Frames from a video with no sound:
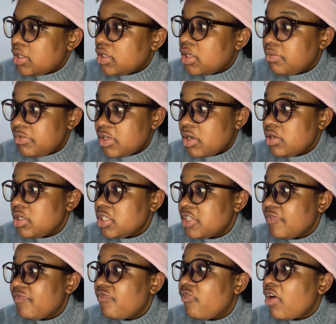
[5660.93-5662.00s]
Cape Town is
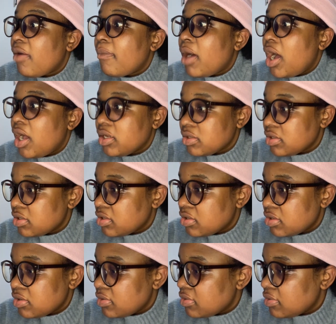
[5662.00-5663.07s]
famous.